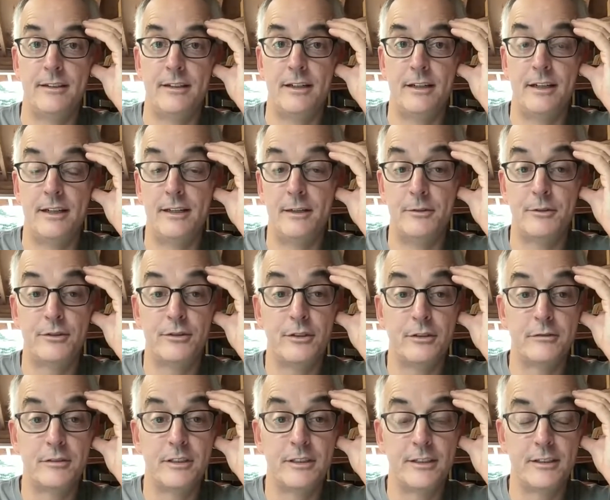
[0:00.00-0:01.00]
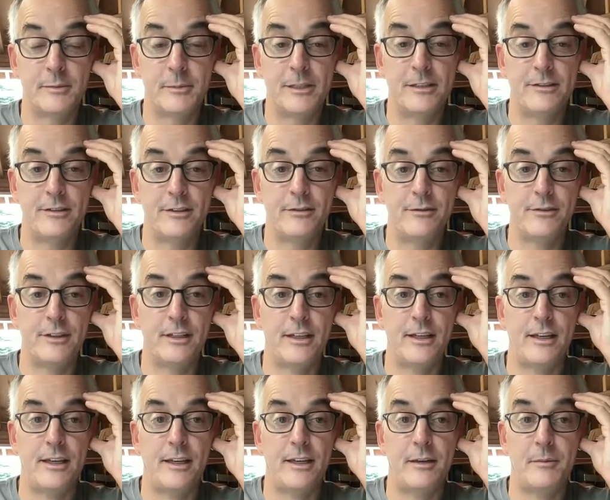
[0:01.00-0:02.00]
That was still really expensive,
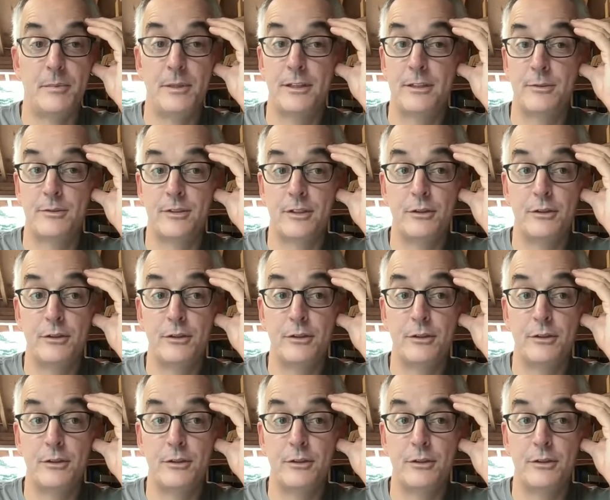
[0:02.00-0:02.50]
but there was a